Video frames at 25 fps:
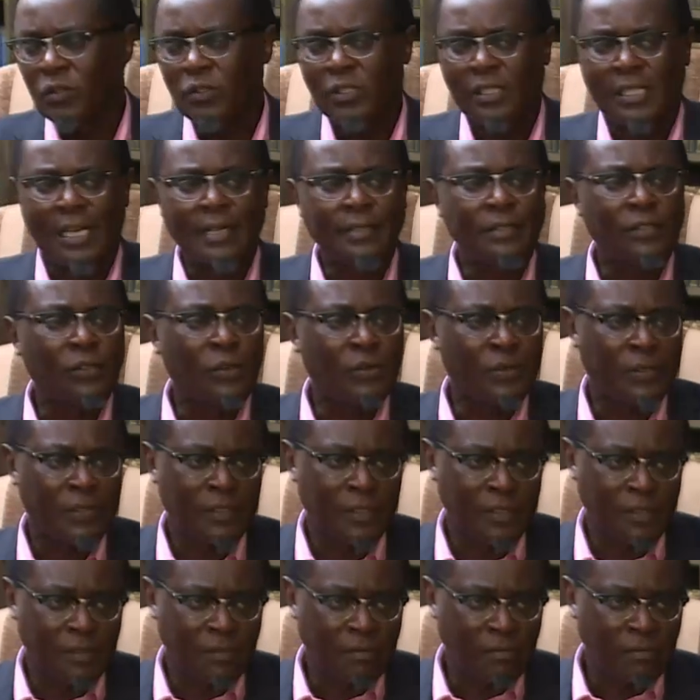Dos
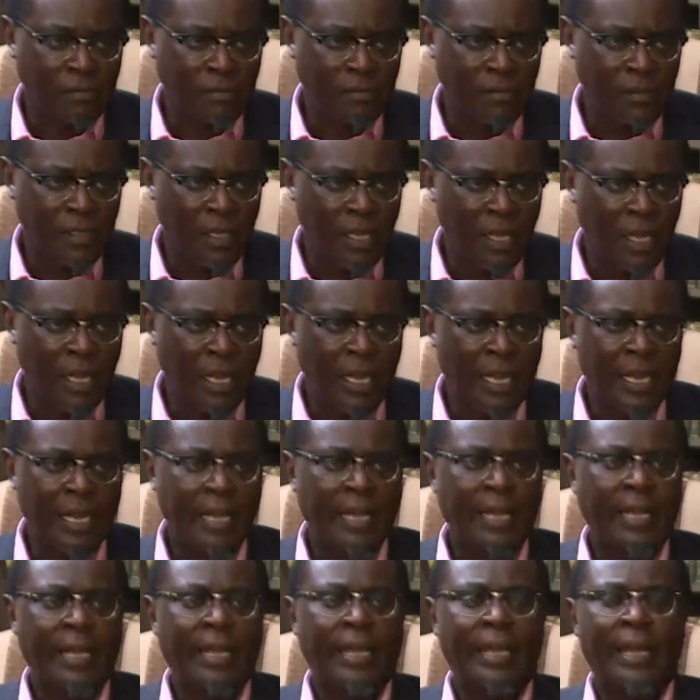Santos
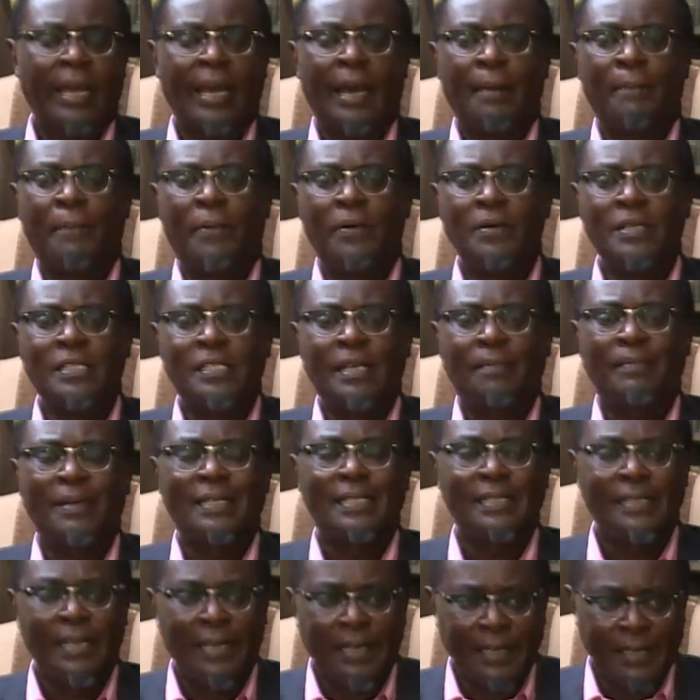appoints a
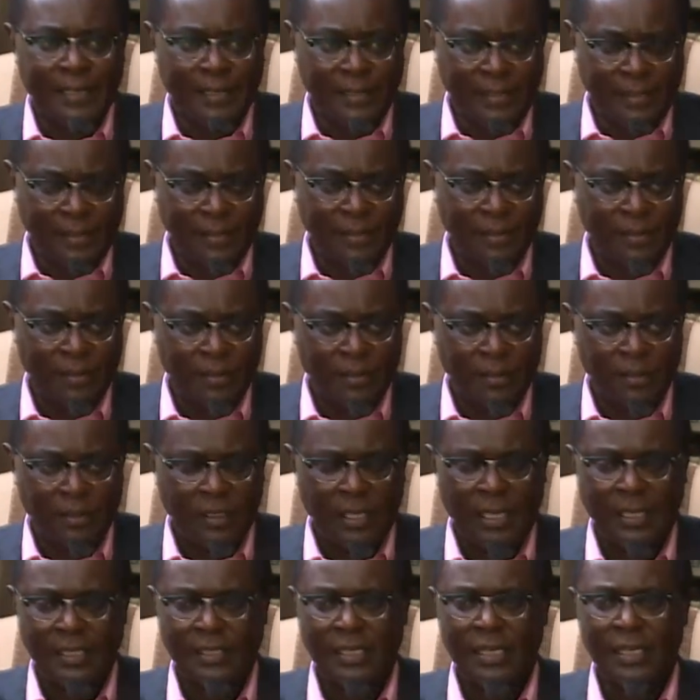Matiang'i
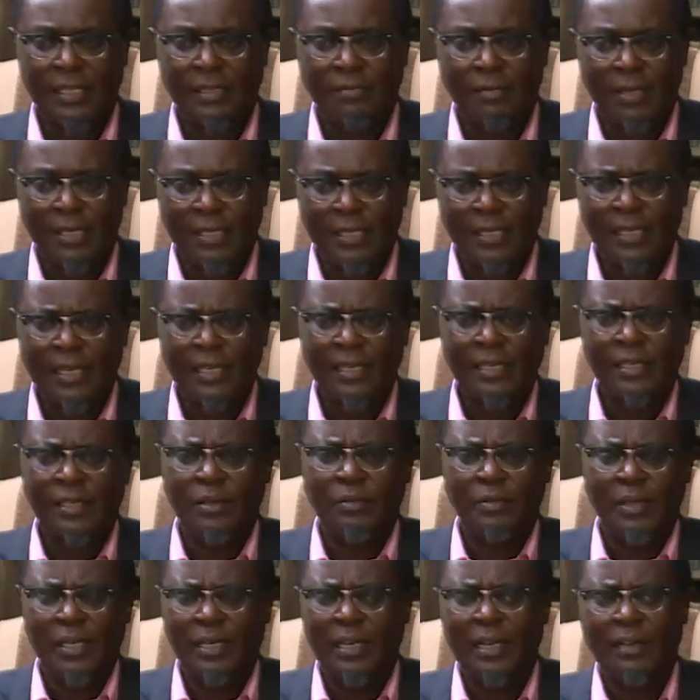and says,
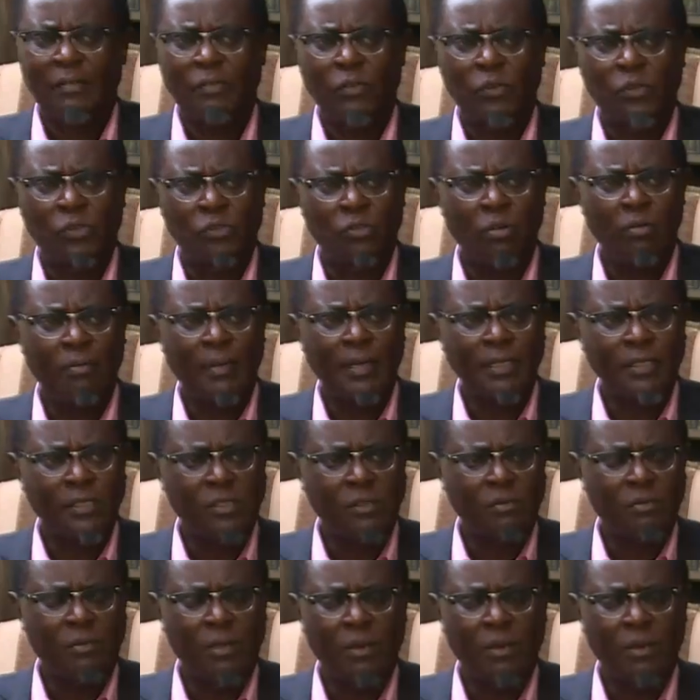Matiang'i, we love you so much,